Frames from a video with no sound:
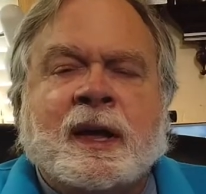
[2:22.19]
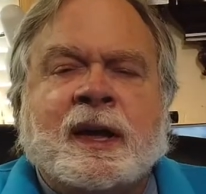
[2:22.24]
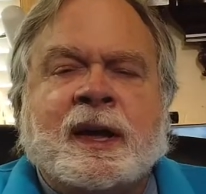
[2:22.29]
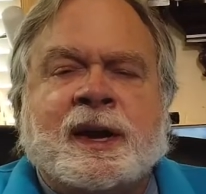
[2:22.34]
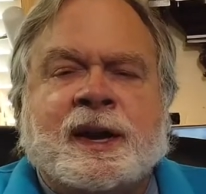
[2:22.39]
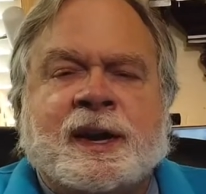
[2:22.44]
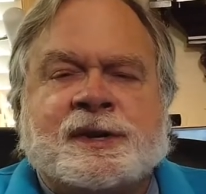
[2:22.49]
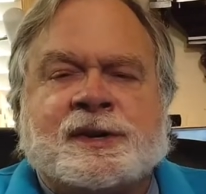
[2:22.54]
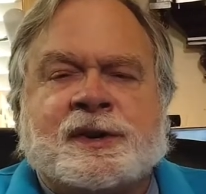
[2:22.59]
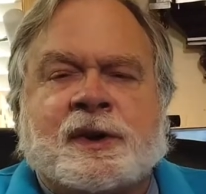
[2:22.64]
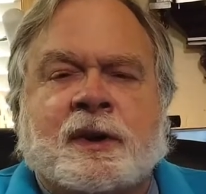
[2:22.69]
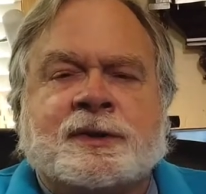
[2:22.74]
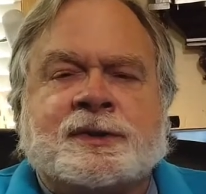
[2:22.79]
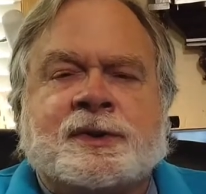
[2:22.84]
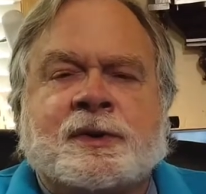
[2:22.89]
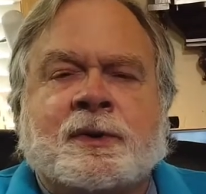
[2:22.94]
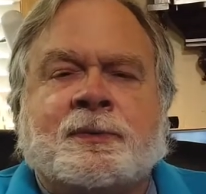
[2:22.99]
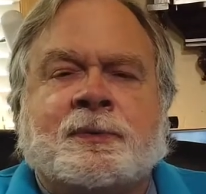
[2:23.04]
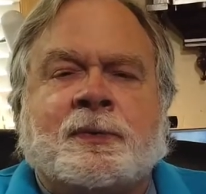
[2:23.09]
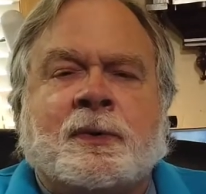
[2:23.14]
It is
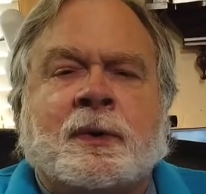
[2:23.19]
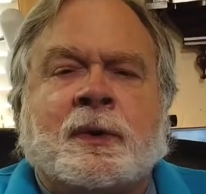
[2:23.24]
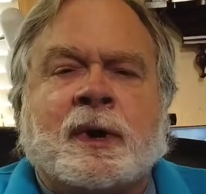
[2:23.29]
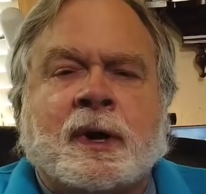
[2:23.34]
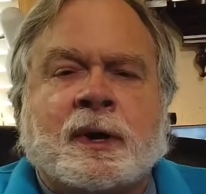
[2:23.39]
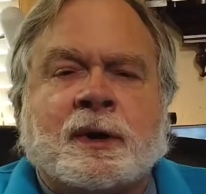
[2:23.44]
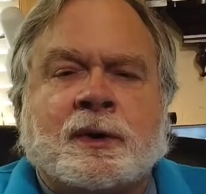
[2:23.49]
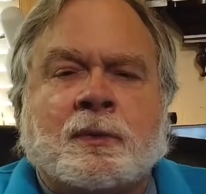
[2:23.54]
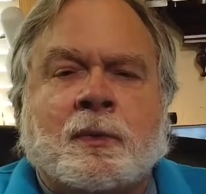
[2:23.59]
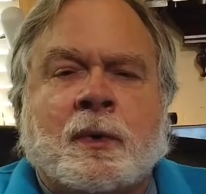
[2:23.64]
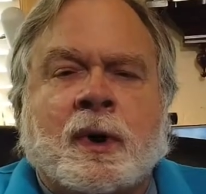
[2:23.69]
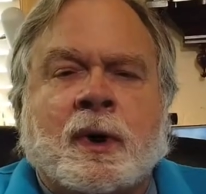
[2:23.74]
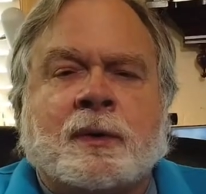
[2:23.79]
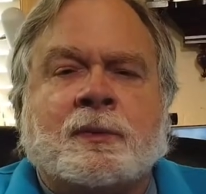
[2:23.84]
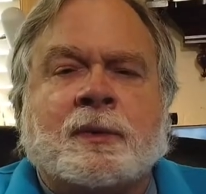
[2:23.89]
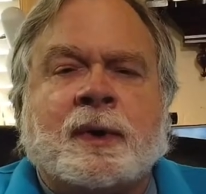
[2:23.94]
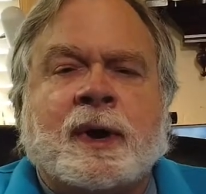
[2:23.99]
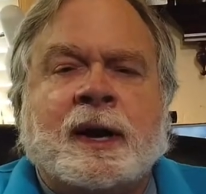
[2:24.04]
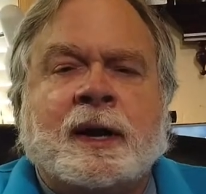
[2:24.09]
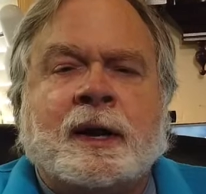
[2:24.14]
also a full 100
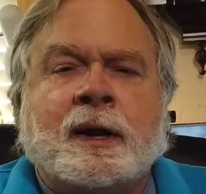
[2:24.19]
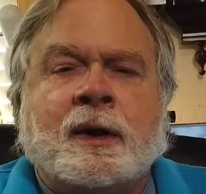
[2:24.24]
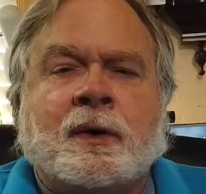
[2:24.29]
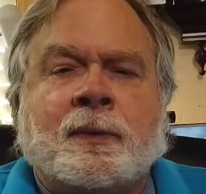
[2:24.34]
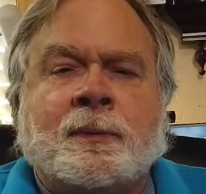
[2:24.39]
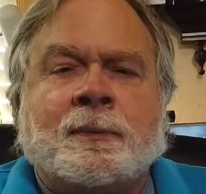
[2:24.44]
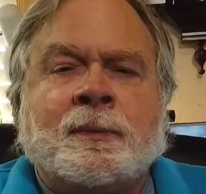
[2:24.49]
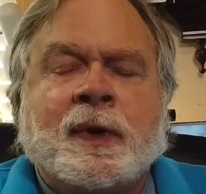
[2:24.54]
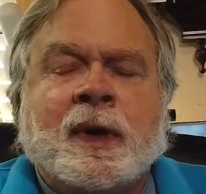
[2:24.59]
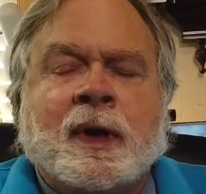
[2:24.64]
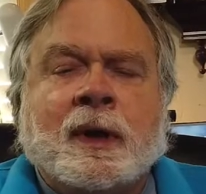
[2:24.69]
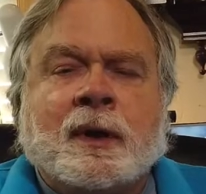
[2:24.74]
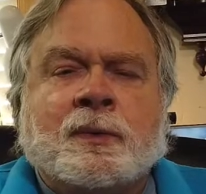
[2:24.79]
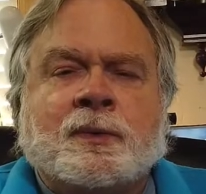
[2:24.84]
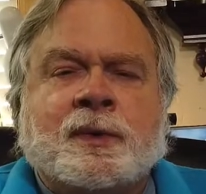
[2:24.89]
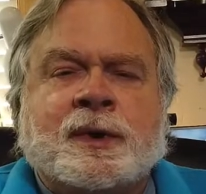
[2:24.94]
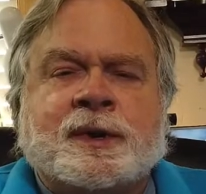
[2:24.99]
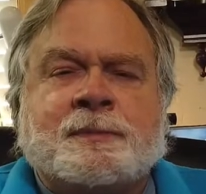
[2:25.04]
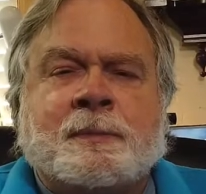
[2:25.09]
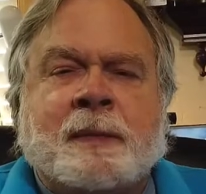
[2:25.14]
watt radio,
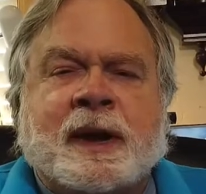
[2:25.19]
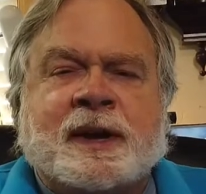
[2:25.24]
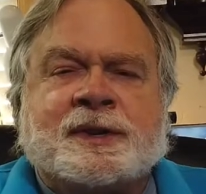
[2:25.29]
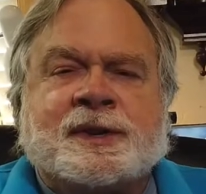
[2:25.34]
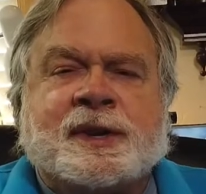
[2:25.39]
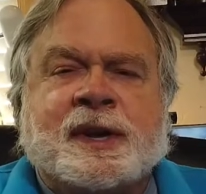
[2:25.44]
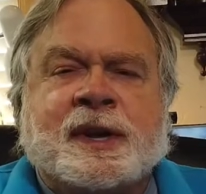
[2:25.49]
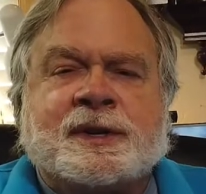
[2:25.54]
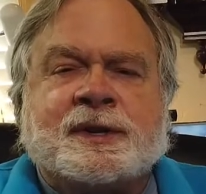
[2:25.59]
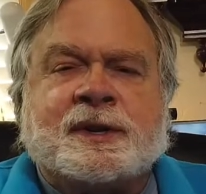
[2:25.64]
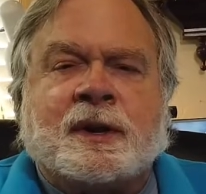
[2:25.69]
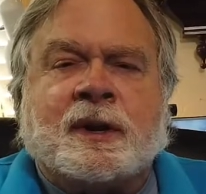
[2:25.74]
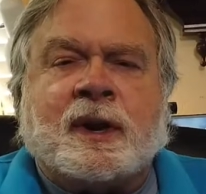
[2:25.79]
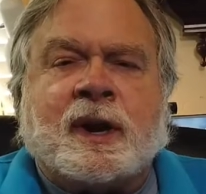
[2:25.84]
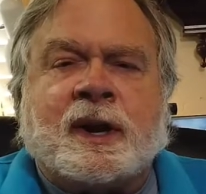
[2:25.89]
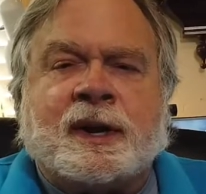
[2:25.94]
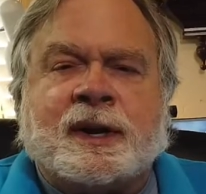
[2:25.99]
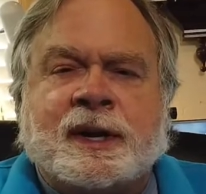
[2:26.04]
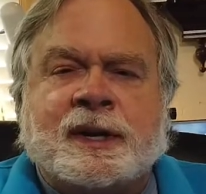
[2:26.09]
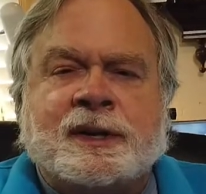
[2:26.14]
which makes things a
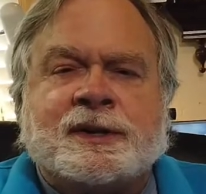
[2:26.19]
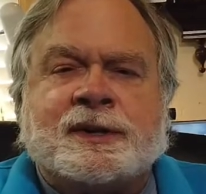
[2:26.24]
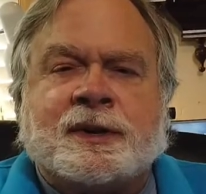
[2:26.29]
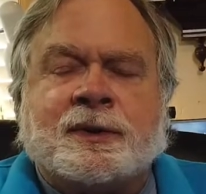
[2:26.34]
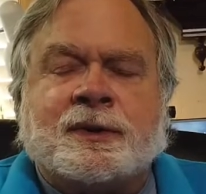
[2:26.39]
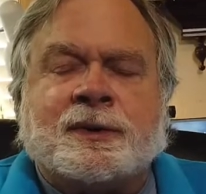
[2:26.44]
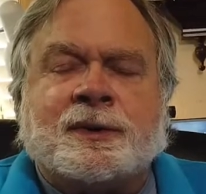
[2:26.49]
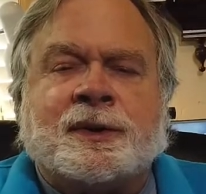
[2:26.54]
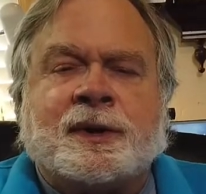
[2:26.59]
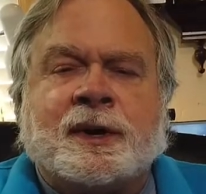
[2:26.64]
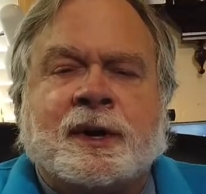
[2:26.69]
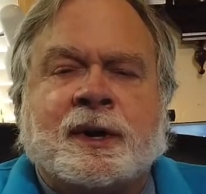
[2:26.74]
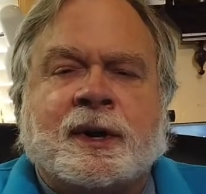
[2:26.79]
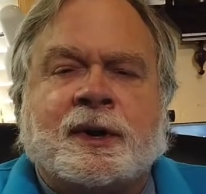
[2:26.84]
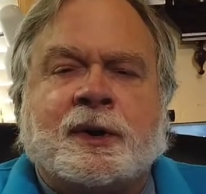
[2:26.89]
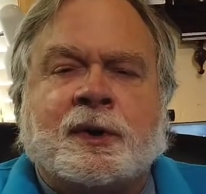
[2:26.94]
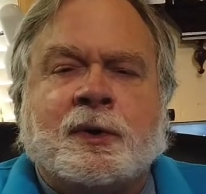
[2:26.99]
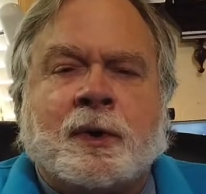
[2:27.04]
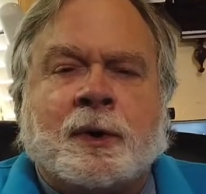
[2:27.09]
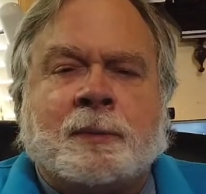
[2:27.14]
lot easier than a
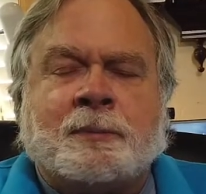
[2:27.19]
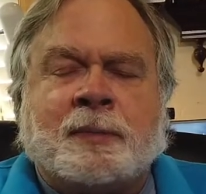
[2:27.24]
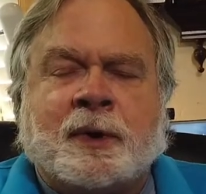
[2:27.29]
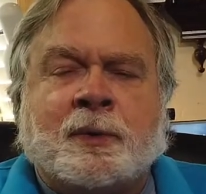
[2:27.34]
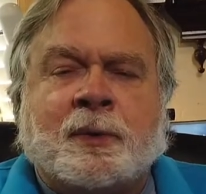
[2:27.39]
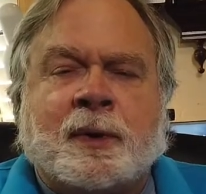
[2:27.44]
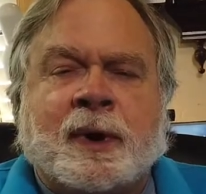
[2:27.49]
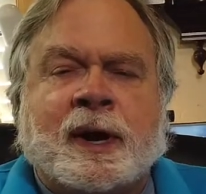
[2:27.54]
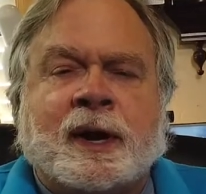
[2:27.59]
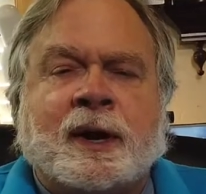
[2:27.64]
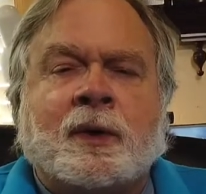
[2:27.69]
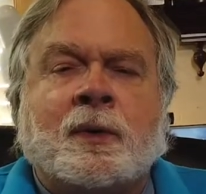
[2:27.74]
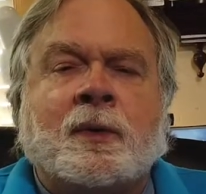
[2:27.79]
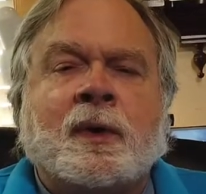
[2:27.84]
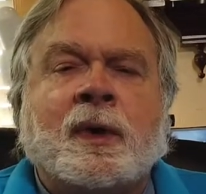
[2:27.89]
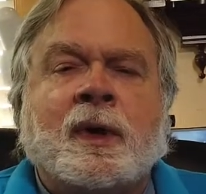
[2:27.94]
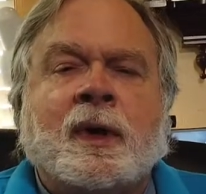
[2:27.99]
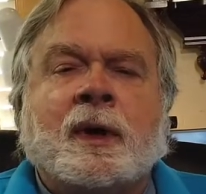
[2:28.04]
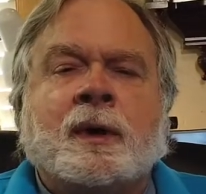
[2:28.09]
QRP radio.